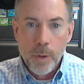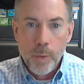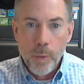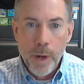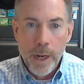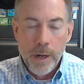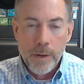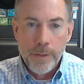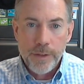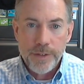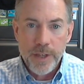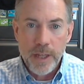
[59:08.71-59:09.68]
where
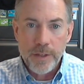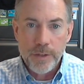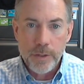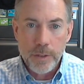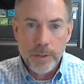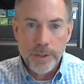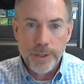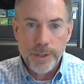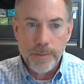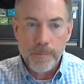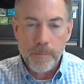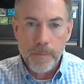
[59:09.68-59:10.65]
the sensors